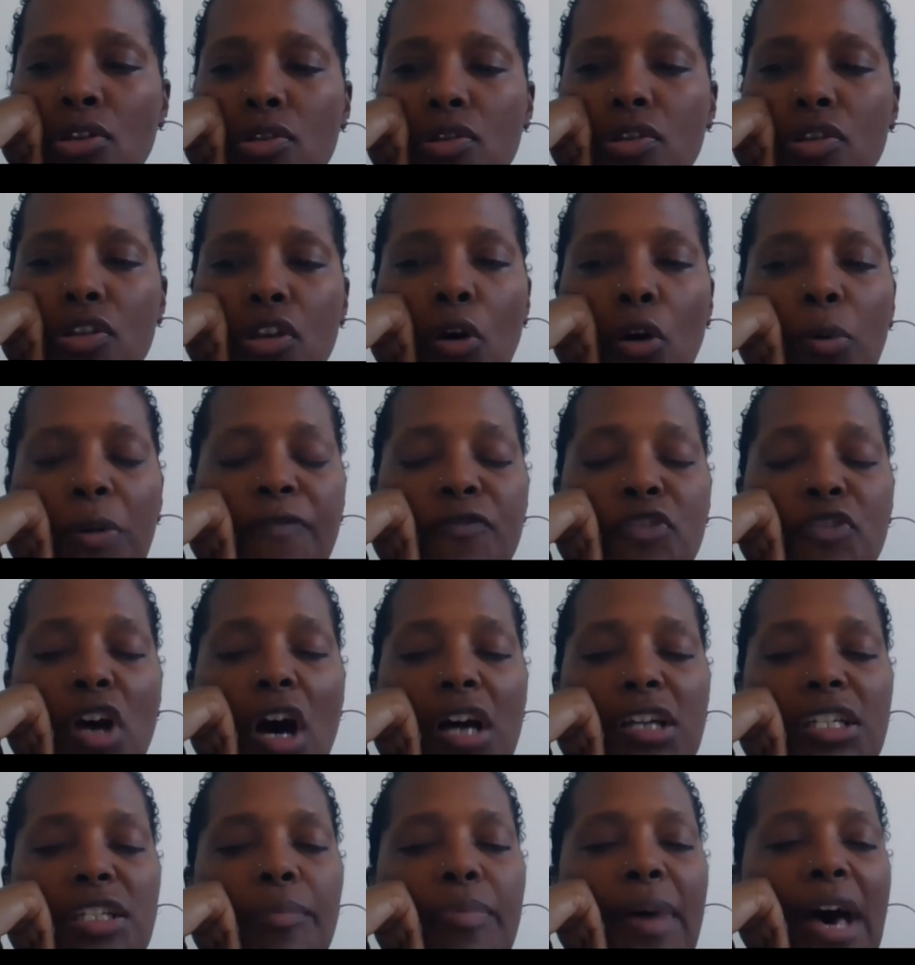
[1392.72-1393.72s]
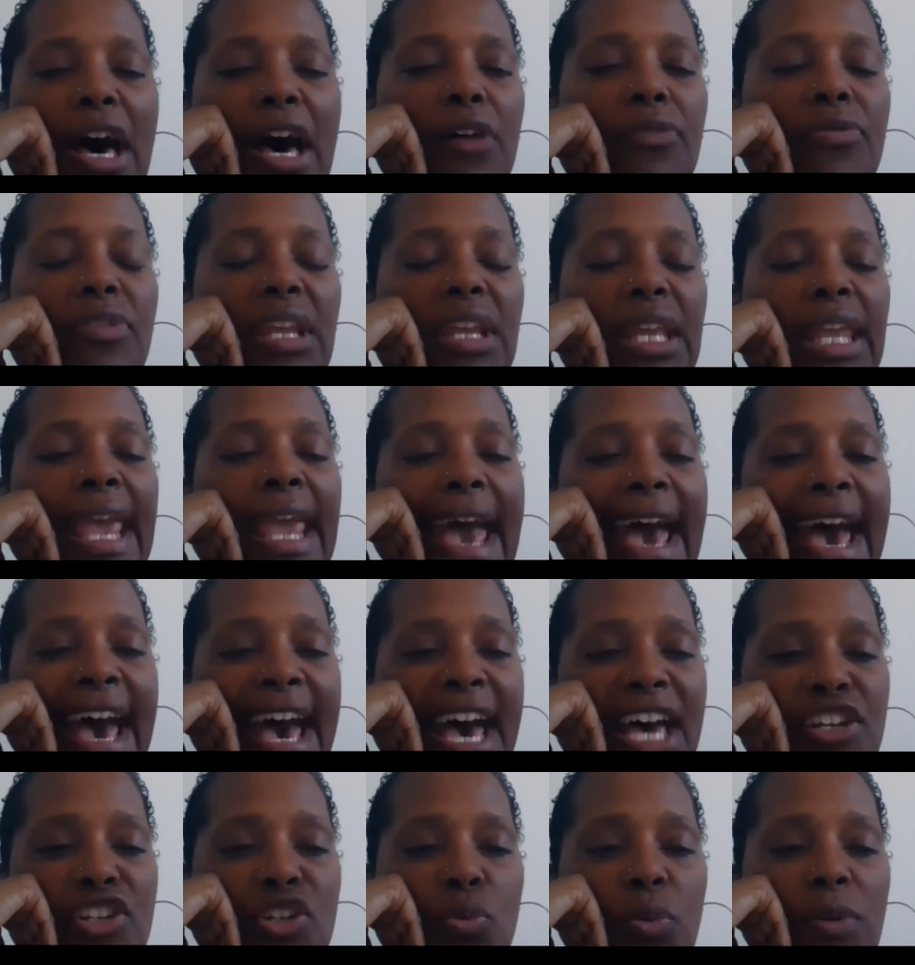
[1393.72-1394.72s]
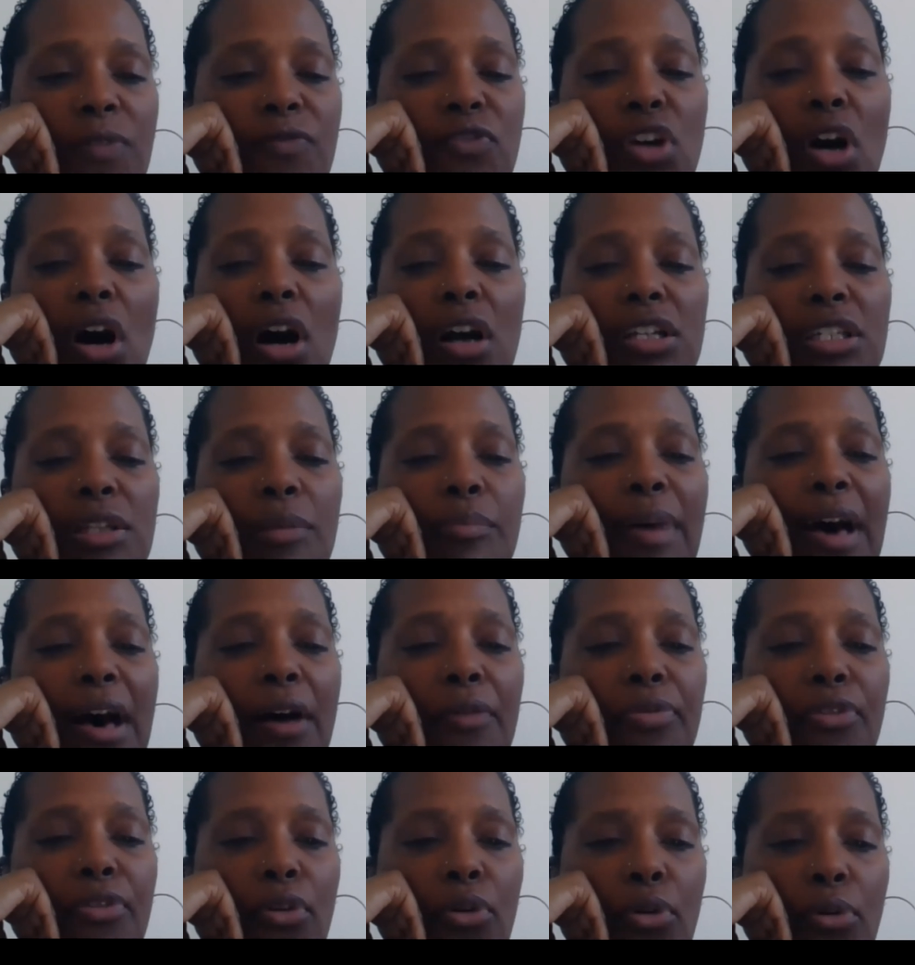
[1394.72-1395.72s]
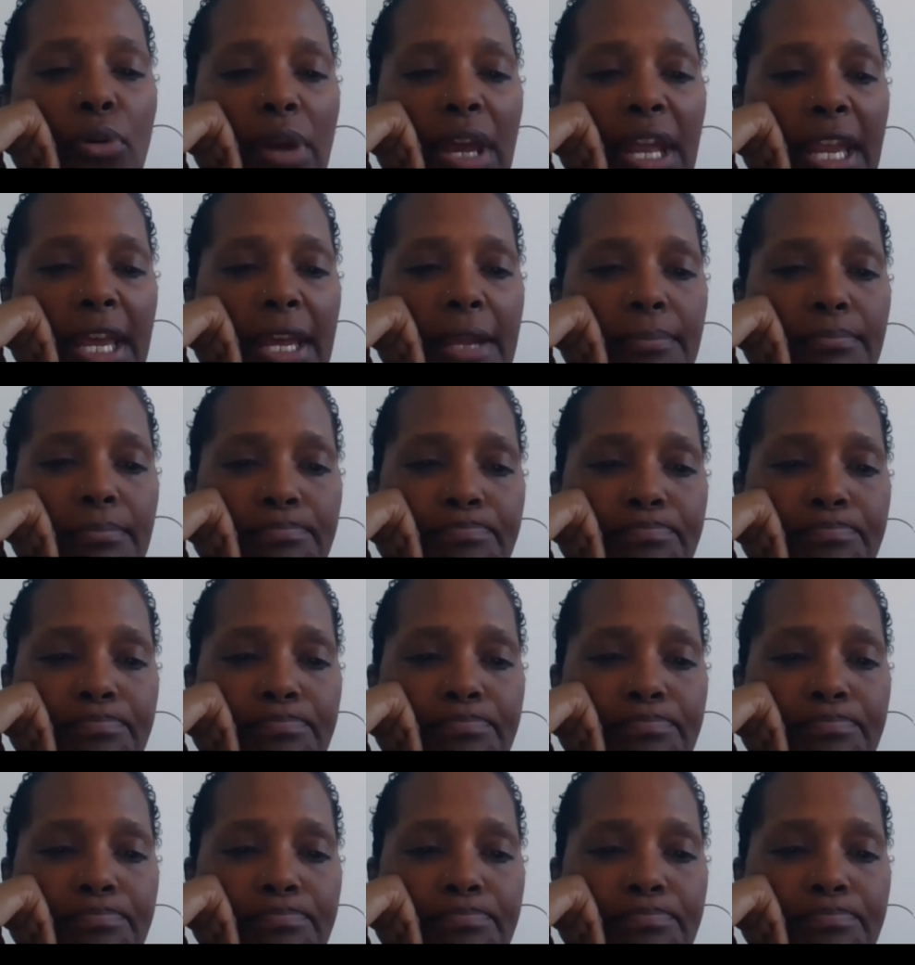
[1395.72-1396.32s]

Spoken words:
So we talked about the cash, we talked about the credit.